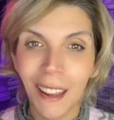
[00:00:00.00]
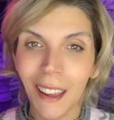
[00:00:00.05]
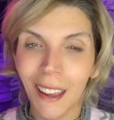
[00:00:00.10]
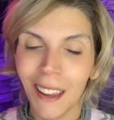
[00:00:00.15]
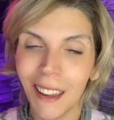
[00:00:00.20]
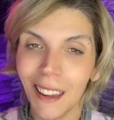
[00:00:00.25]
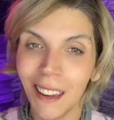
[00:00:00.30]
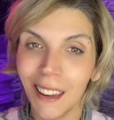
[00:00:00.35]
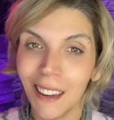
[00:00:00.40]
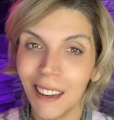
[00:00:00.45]

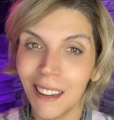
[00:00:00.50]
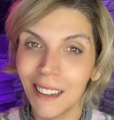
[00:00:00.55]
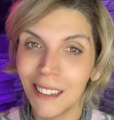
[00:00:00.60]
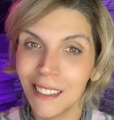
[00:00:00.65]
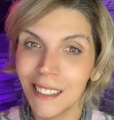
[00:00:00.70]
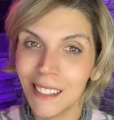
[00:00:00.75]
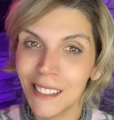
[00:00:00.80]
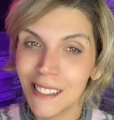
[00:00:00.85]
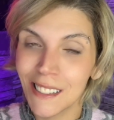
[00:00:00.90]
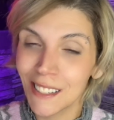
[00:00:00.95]

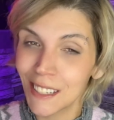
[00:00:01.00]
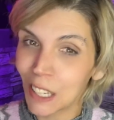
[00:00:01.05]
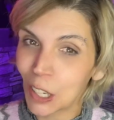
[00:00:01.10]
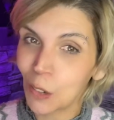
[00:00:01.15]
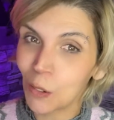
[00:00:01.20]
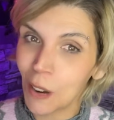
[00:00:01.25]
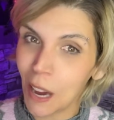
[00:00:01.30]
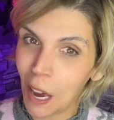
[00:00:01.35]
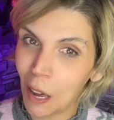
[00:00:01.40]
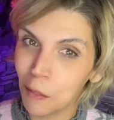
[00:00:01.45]
and stick
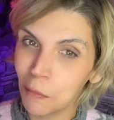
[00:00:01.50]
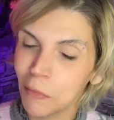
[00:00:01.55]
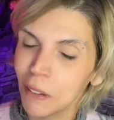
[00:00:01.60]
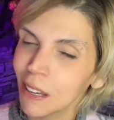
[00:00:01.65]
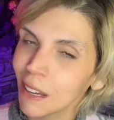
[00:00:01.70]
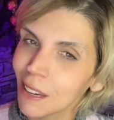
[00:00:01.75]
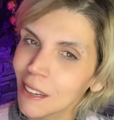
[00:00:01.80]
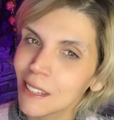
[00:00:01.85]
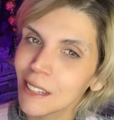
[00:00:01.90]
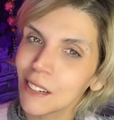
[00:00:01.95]
around
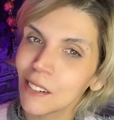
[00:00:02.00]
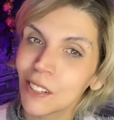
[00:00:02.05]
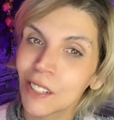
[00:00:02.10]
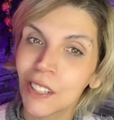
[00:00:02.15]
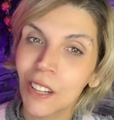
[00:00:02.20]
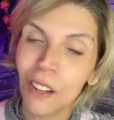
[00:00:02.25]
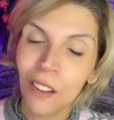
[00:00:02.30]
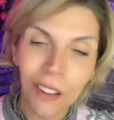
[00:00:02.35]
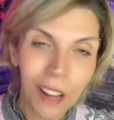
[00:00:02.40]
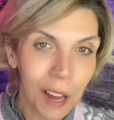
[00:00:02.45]
because there
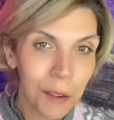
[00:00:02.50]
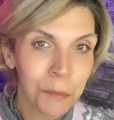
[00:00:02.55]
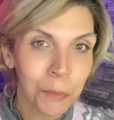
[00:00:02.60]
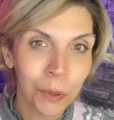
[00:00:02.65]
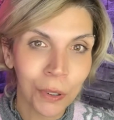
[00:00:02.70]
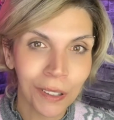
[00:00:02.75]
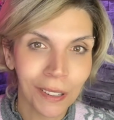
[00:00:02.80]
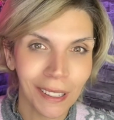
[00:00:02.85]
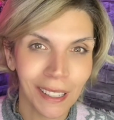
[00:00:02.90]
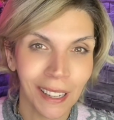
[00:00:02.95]
is a lot
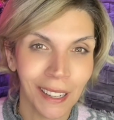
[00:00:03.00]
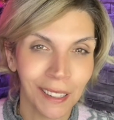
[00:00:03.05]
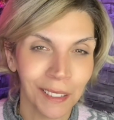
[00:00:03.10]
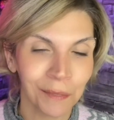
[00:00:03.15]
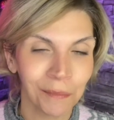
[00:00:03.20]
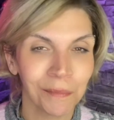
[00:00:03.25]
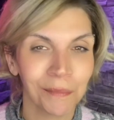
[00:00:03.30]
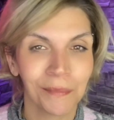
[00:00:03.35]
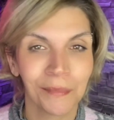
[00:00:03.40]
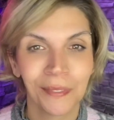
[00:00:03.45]
more to
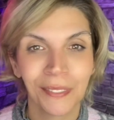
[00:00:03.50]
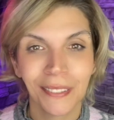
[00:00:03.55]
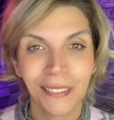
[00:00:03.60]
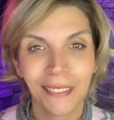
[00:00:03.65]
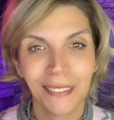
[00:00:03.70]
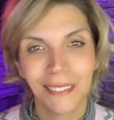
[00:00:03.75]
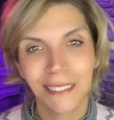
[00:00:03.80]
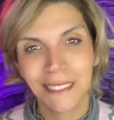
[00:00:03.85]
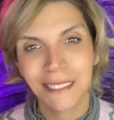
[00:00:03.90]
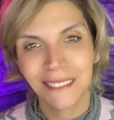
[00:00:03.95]
come.
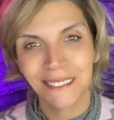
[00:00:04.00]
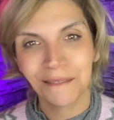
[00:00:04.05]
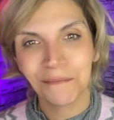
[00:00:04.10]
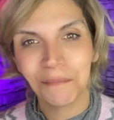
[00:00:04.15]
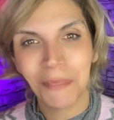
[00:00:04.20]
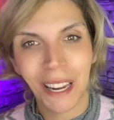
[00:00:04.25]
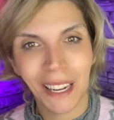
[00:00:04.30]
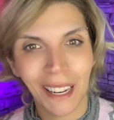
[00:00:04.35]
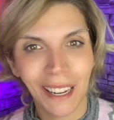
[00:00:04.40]
Bye,